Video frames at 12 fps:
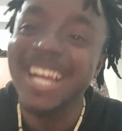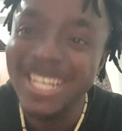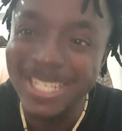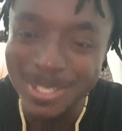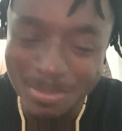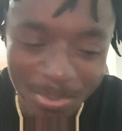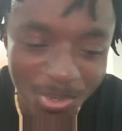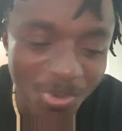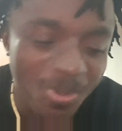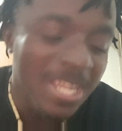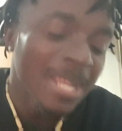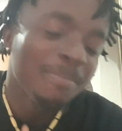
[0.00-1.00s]
heart is
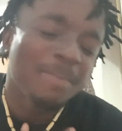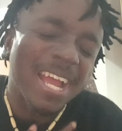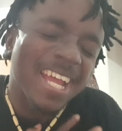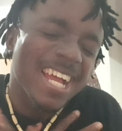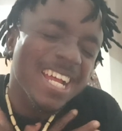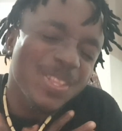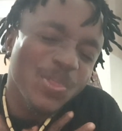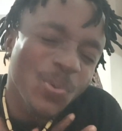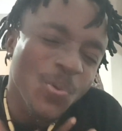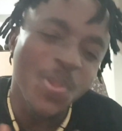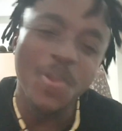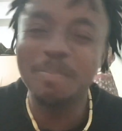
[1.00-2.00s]
broken. My heart
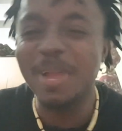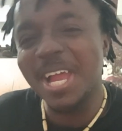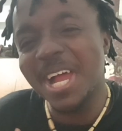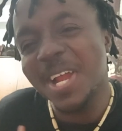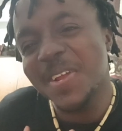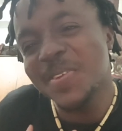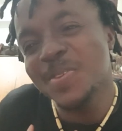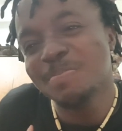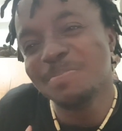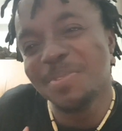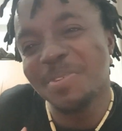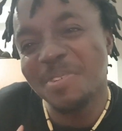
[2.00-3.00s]
too. My heart is
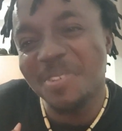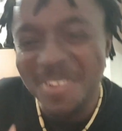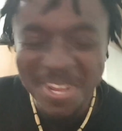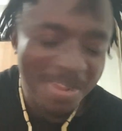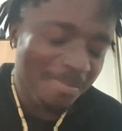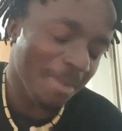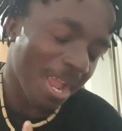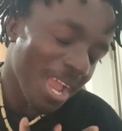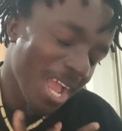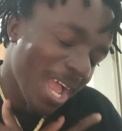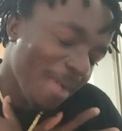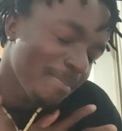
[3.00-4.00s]
broken.
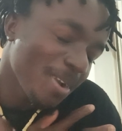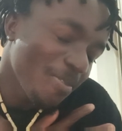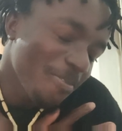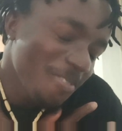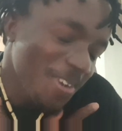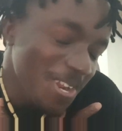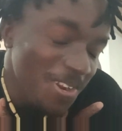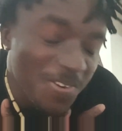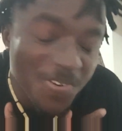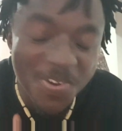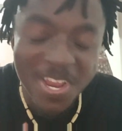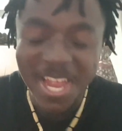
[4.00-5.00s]
I'm not feeling
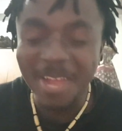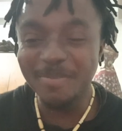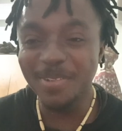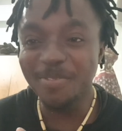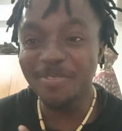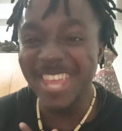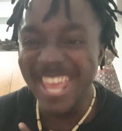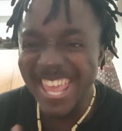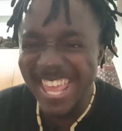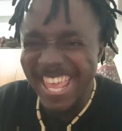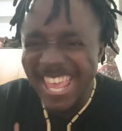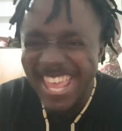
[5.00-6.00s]
good. I'm not
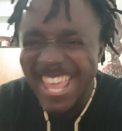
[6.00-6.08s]
feeling...